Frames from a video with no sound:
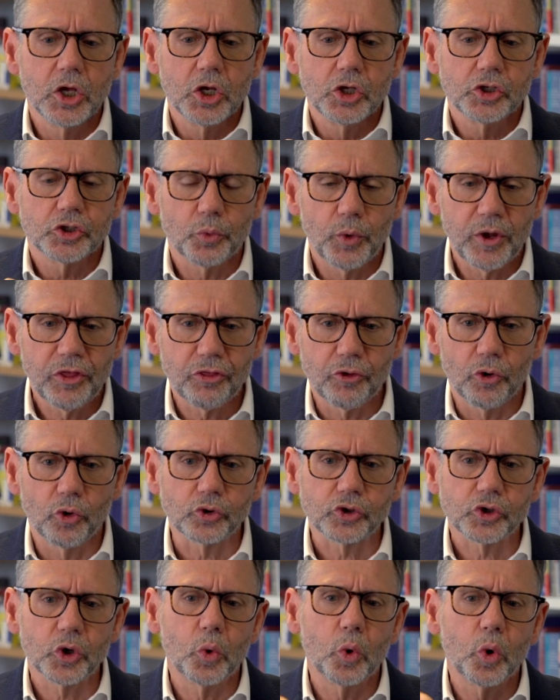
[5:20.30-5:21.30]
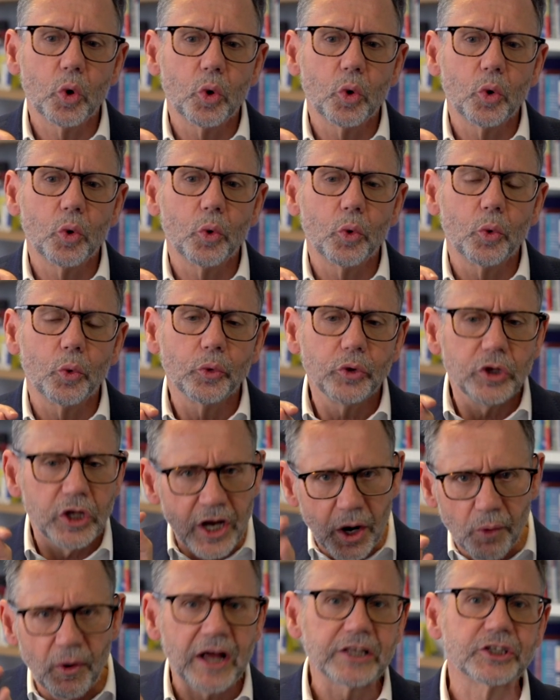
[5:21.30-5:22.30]
So we thought, you
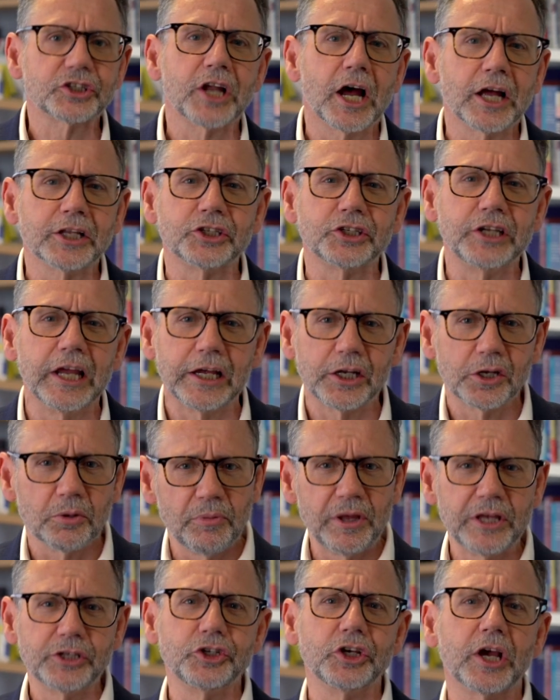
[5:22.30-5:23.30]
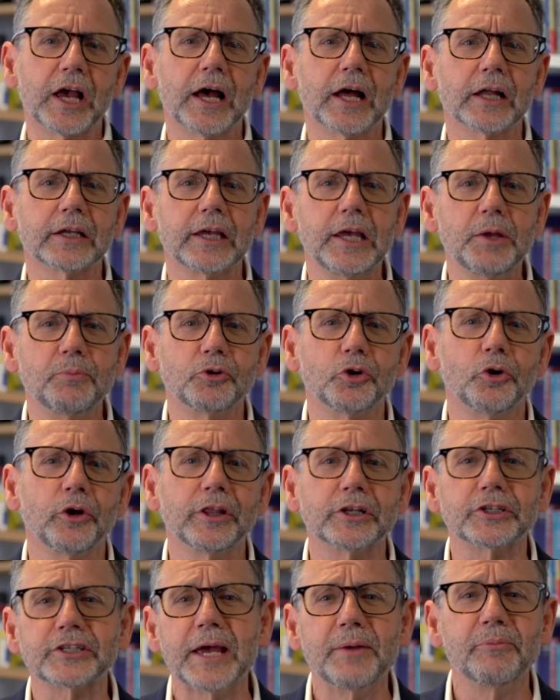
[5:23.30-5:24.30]
know, Einstein's dictum is you can't keep doing
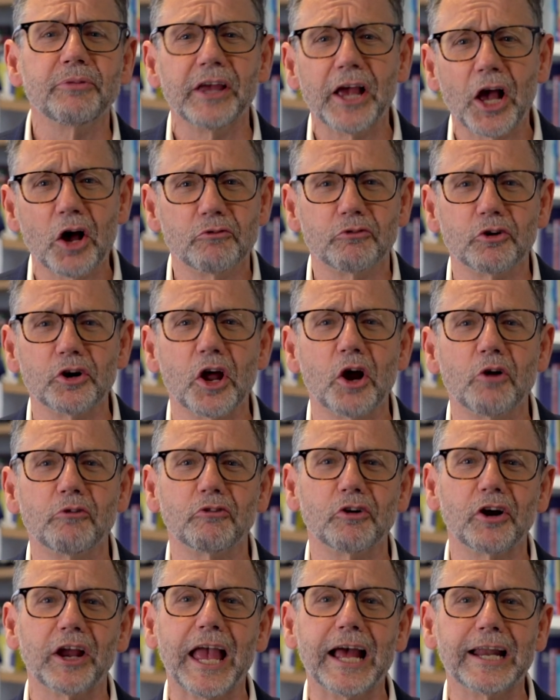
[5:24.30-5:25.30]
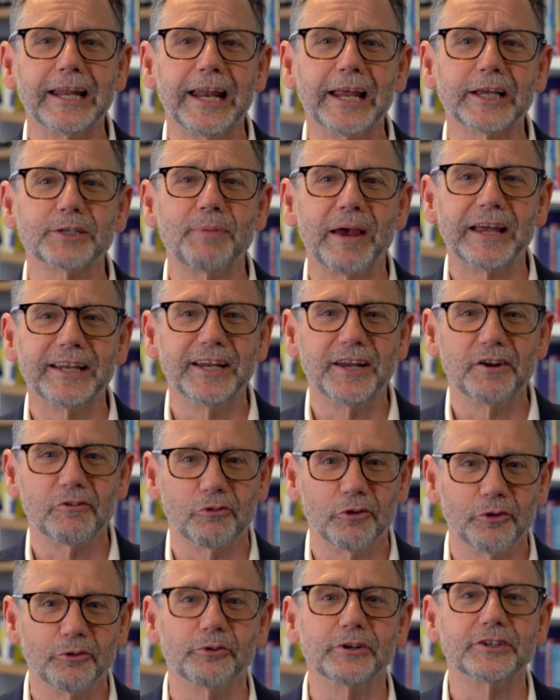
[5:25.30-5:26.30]
the same thing over and over again and expect a
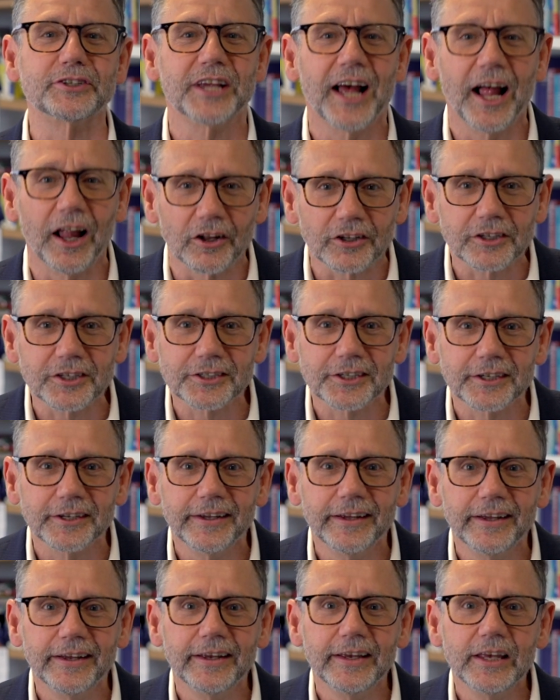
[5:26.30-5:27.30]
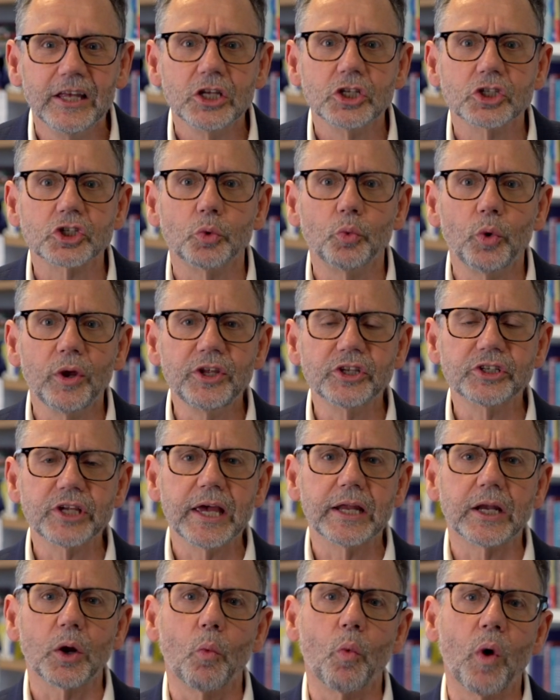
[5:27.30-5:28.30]
different result. So we
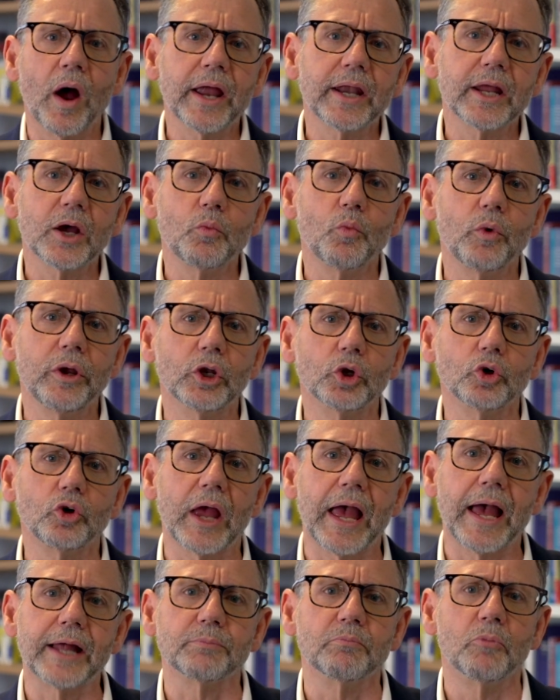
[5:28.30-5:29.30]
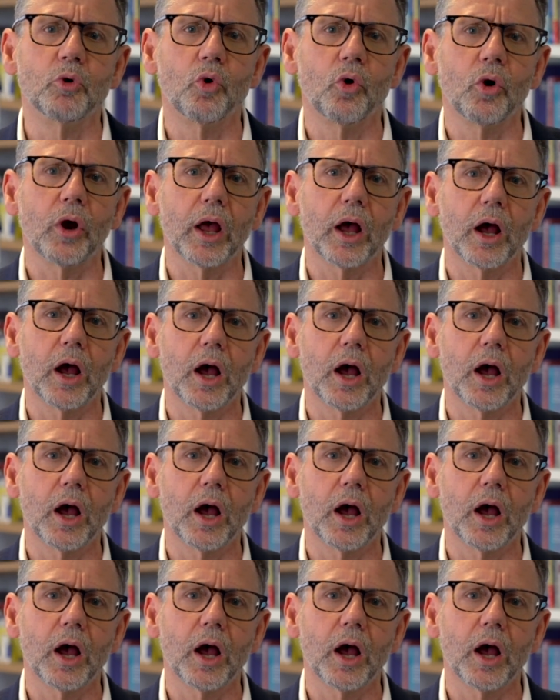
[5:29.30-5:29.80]
said, why don't we look at more